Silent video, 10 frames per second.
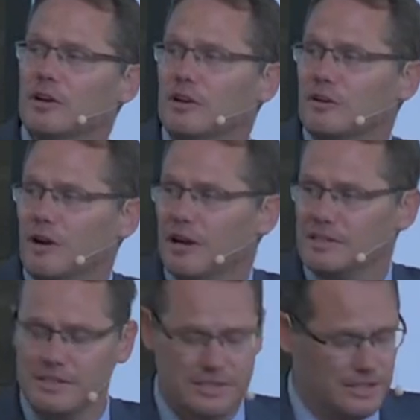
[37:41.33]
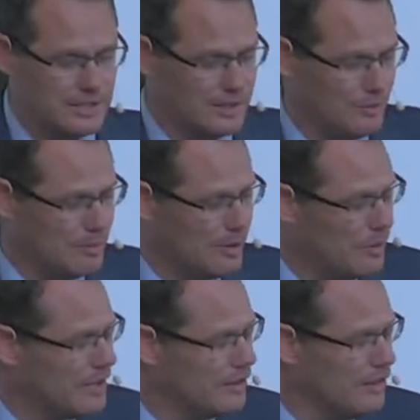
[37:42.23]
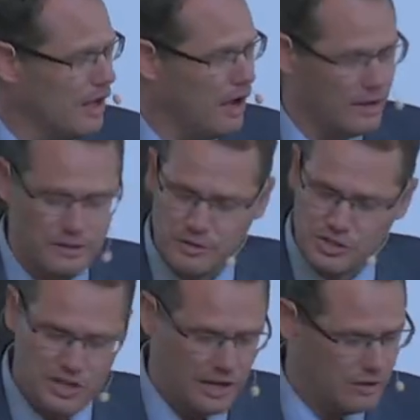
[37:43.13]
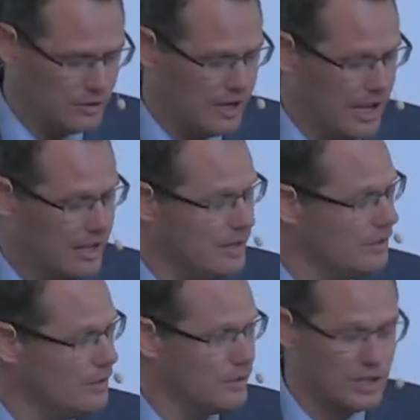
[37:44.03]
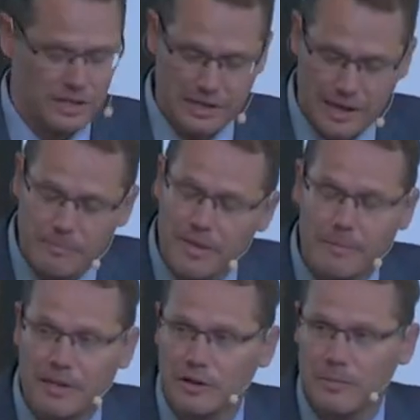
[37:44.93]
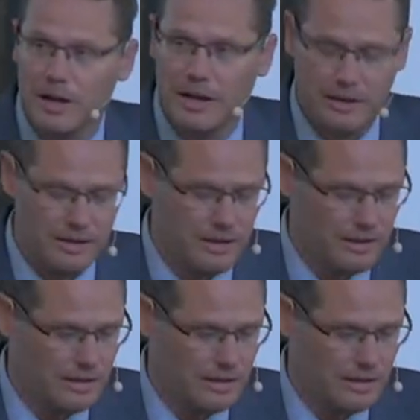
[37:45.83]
you look across and see someone mowing the lawn, and you shake your head and you condemn them in your mind.